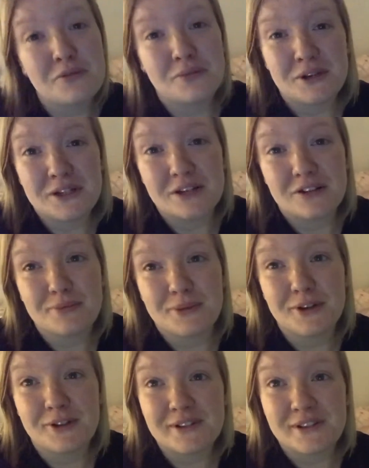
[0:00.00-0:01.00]
with my dinner
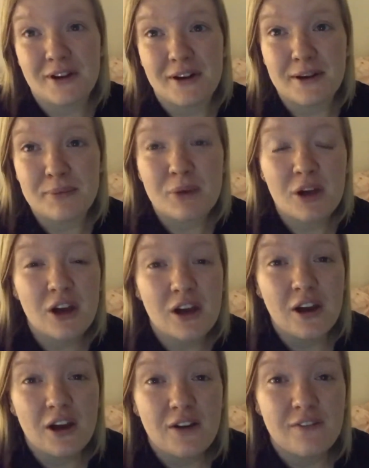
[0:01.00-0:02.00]
because I'm
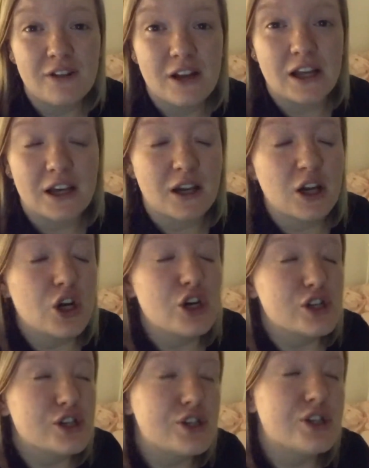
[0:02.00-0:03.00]
feeling
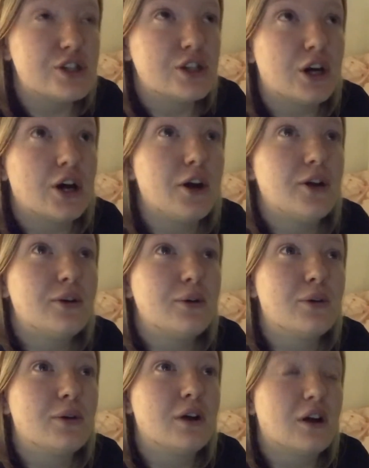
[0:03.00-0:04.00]

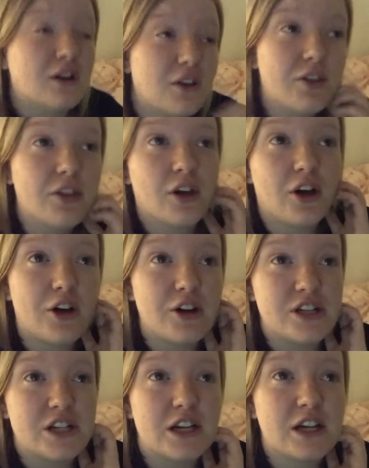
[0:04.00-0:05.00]
so
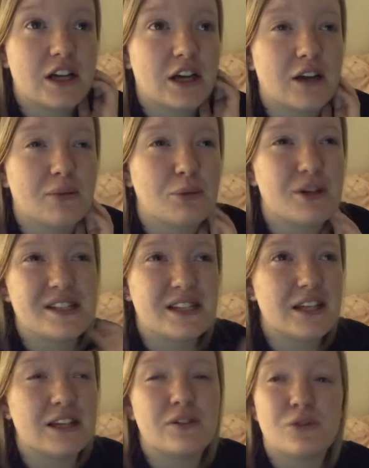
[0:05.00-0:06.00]
lethargic and my
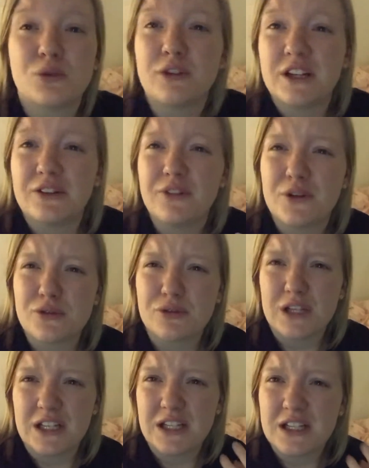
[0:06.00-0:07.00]
skin already feels
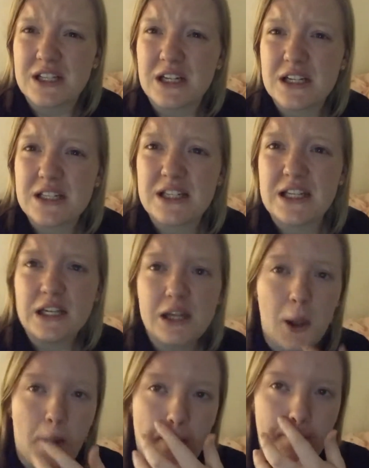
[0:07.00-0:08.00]
really disgusting,
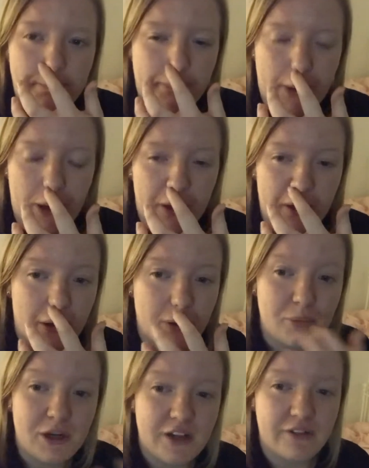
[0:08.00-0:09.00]
and I
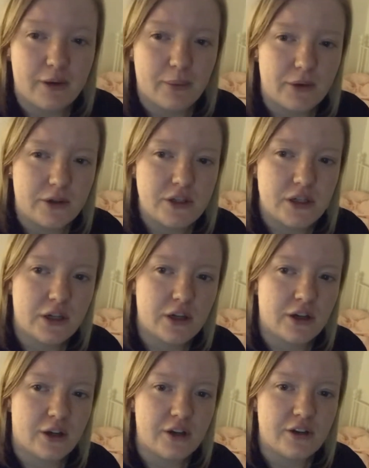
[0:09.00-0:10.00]
can't believe how much
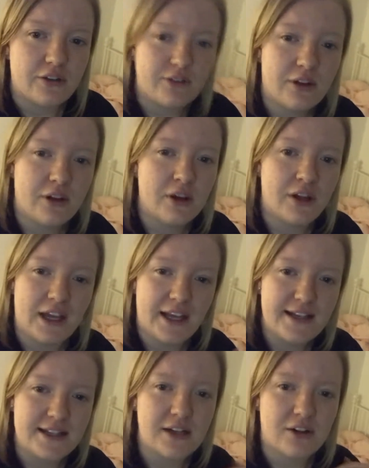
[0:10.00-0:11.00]
kind of
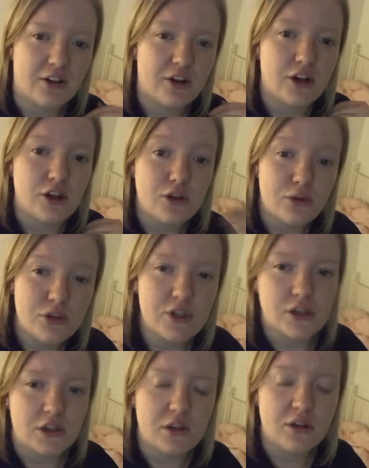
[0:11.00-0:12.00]
eating like I
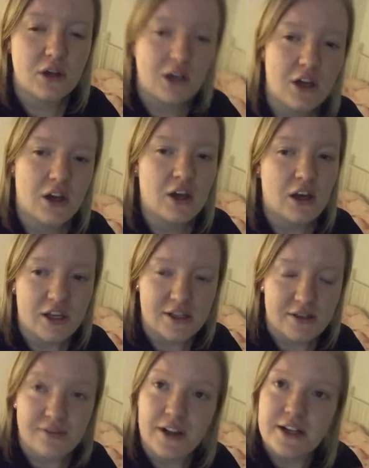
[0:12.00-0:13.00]
used to
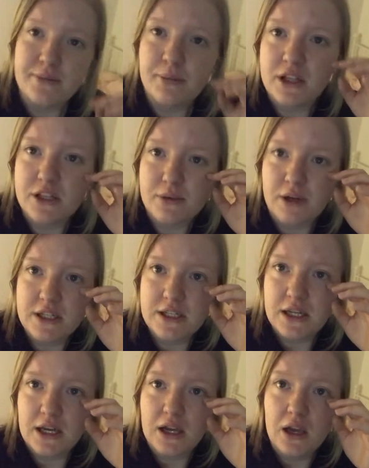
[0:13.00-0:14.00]
has affected me this way
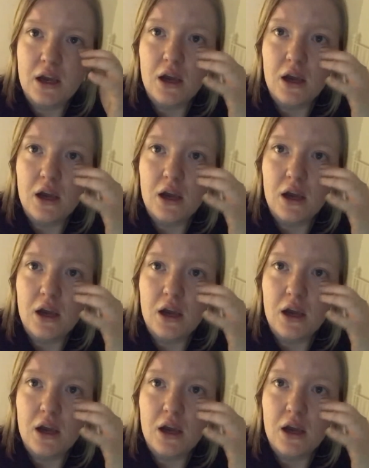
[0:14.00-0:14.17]
today.